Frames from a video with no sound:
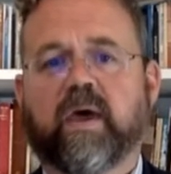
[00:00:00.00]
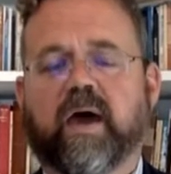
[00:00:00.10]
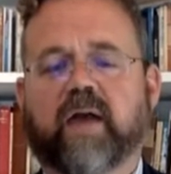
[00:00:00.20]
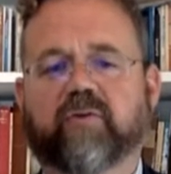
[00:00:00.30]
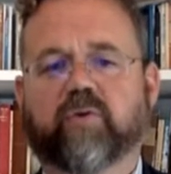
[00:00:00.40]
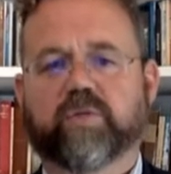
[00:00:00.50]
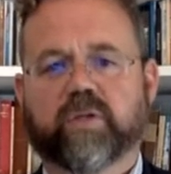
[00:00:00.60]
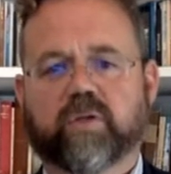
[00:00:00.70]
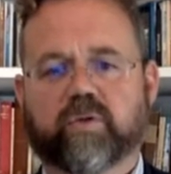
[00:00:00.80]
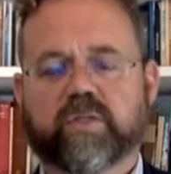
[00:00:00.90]
And of course,
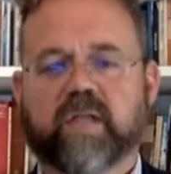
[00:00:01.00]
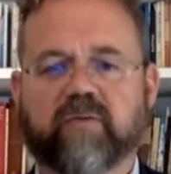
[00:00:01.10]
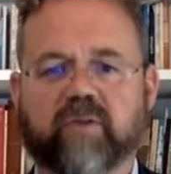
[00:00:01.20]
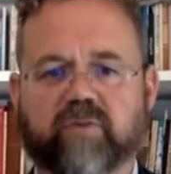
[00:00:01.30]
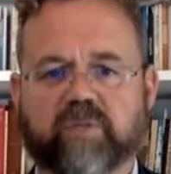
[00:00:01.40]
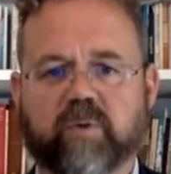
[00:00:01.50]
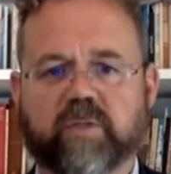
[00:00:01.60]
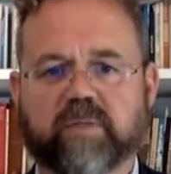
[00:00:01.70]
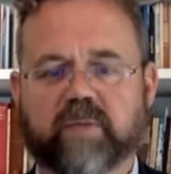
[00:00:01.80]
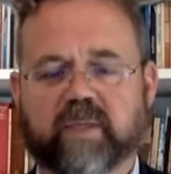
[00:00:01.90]
the lowest level of
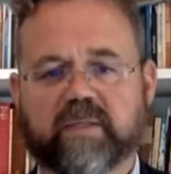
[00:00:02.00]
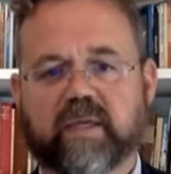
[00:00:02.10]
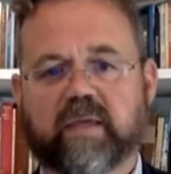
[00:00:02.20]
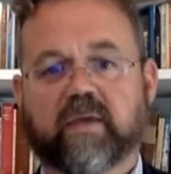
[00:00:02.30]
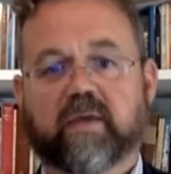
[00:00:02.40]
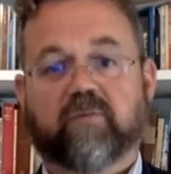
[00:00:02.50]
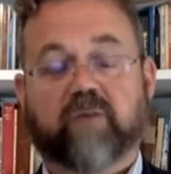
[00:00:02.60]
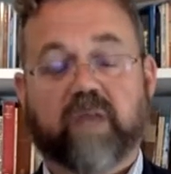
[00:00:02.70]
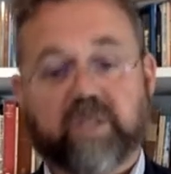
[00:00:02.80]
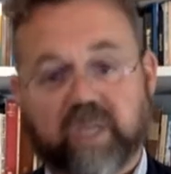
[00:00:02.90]
responsibility
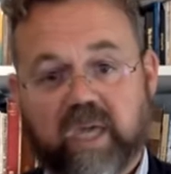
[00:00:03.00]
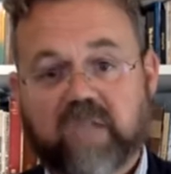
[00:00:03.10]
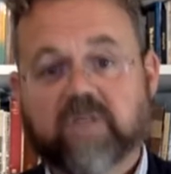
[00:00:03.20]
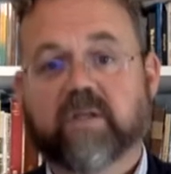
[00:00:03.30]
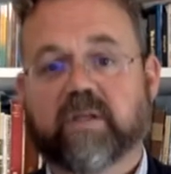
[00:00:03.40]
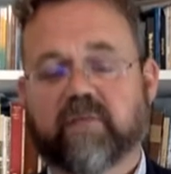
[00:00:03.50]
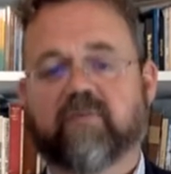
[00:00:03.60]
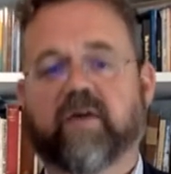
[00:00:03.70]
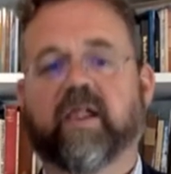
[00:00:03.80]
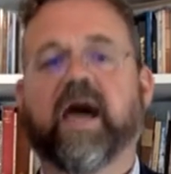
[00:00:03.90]
for education he
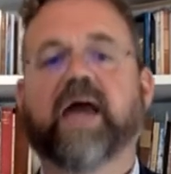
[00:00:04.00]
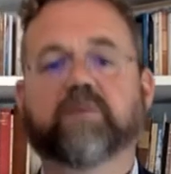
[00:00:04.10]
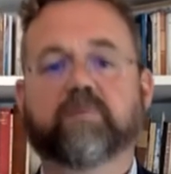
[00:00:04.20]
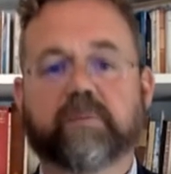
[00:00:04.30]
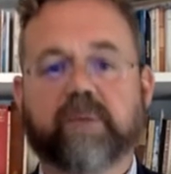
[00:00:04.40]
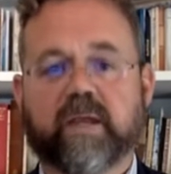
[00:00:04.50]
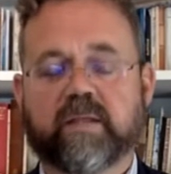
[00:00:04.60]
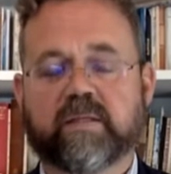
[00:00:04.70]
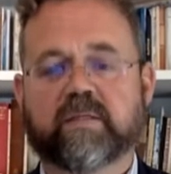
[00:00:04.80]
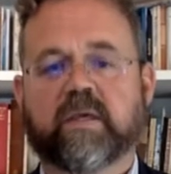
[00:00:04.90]
felt had to be
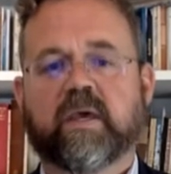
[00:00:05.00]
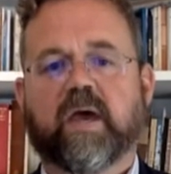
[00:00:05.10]
parents.